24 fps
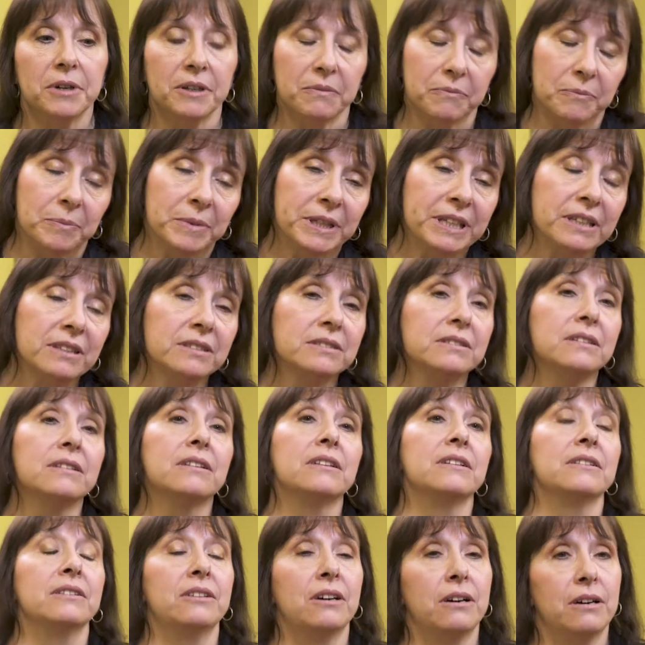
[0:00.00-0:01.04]
But because of
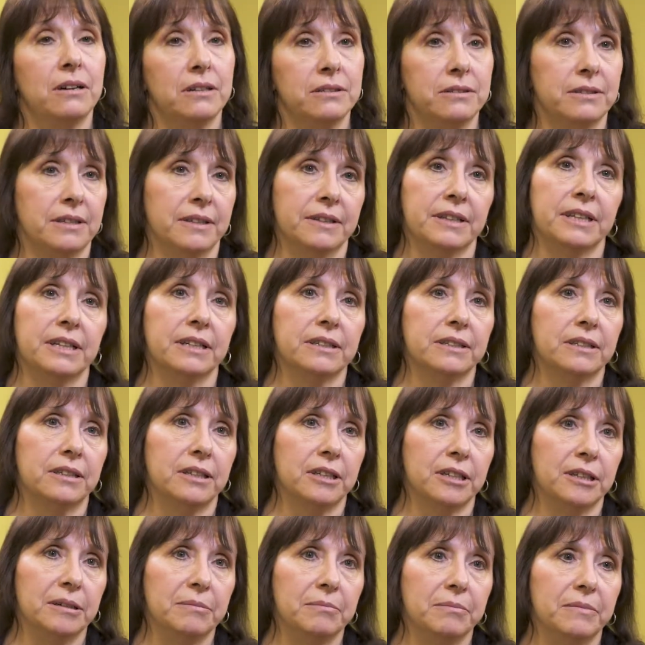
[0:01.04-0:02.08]
the laws at that
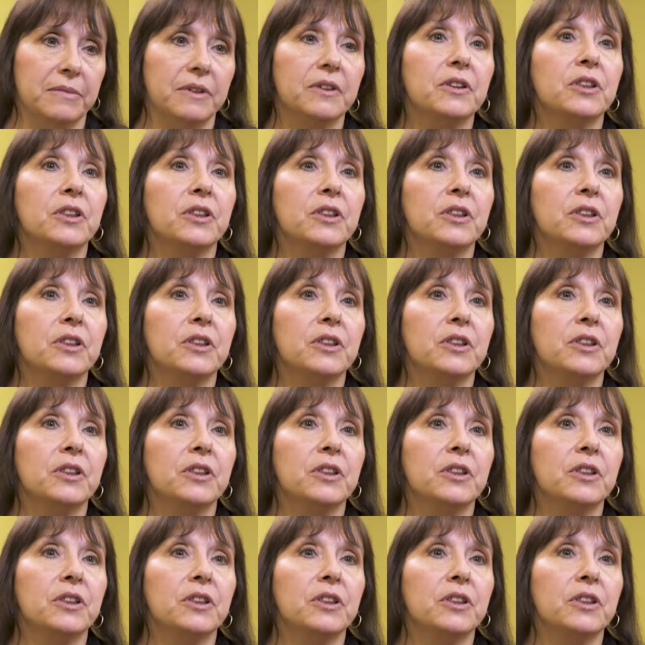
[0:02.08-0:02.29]
time,